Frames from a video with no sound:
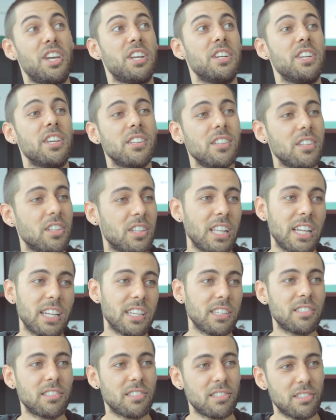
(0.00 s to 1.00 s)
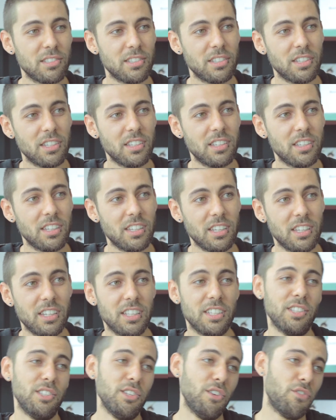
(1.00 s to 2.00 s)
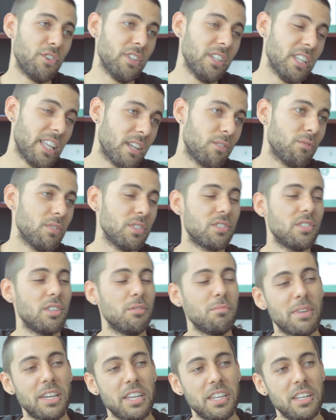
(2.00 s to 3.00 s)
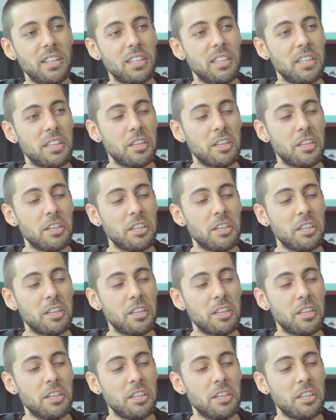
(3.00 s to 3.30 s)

technical class in a different language than mine.